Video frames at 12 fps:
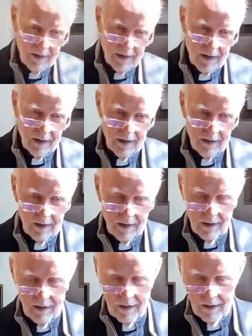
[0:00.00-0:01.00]
Uh,
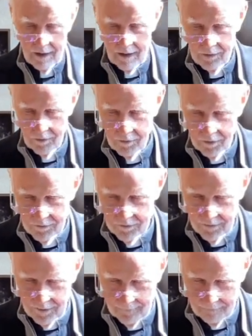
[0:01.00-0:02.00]
I, I, know
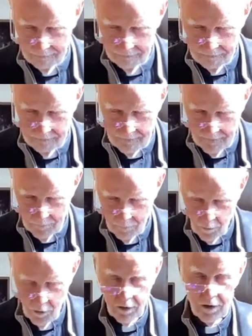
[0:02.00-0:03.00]
it's um,
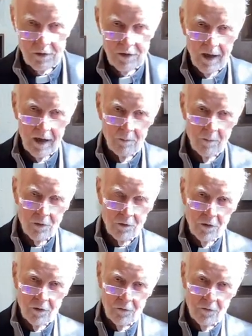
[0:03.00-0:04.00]
morning time, but
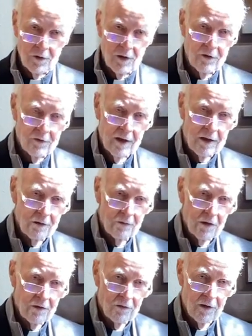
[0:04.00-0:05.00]
just for the sake of
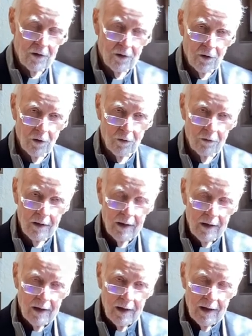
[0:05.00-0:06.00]
this video,
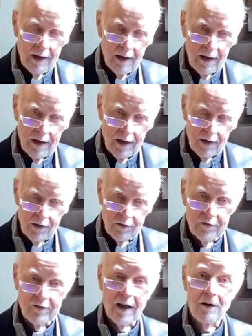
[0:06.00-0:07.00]
uh, it's
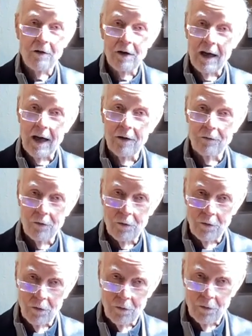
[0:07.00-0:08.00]
Saturday
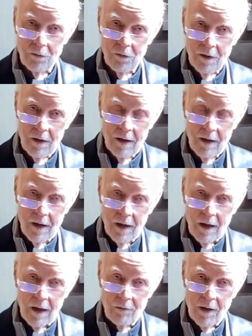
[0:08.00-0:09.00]
afternoon
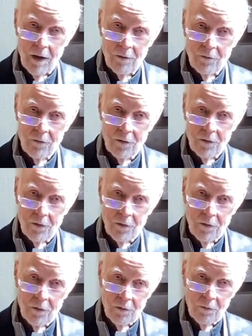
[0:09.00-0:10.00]
around
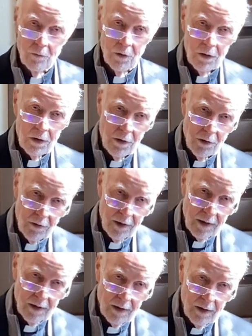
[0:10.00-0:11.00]

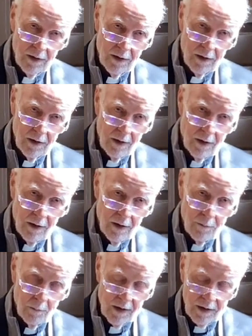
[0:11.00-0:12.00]
1.30
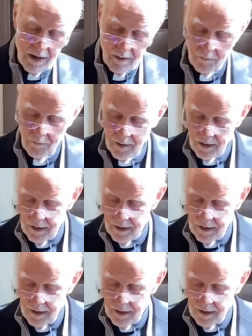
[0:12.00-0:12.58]
p.m.